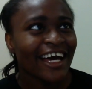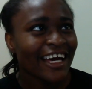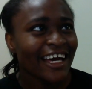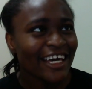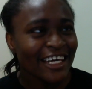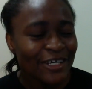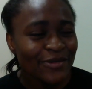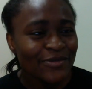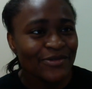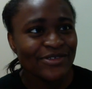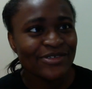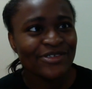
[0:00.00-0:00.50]

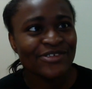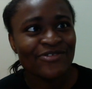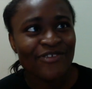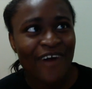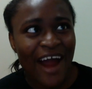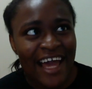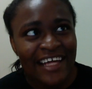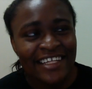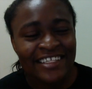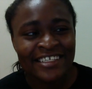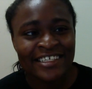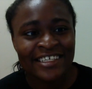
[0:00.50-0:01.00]
he was just
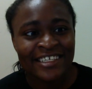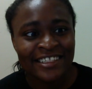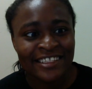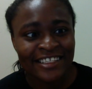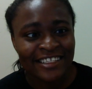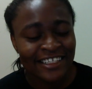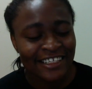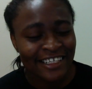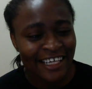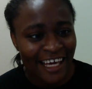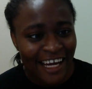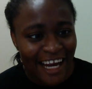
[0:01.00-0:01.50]
writing.
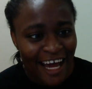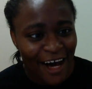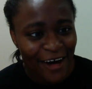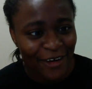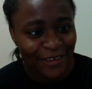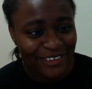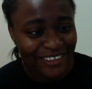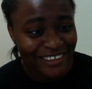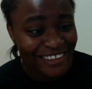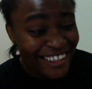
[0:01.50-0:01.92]
Get out.